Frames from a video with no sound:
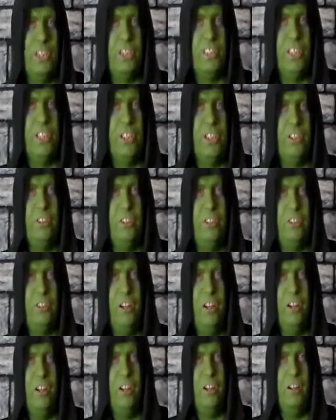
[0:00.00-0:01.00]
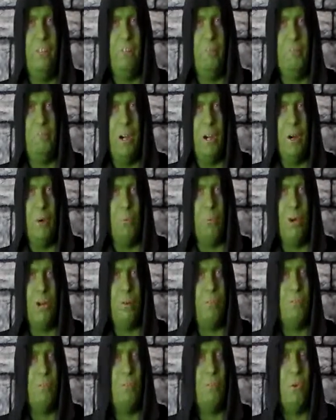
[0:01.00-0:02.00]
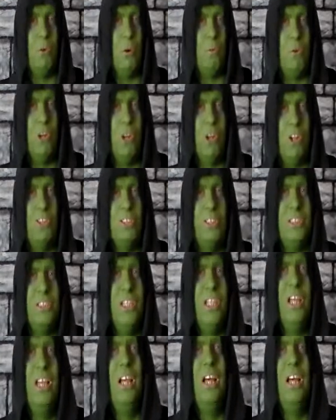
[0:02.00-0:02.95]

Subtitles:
Organization of Marijuana Reform Laws.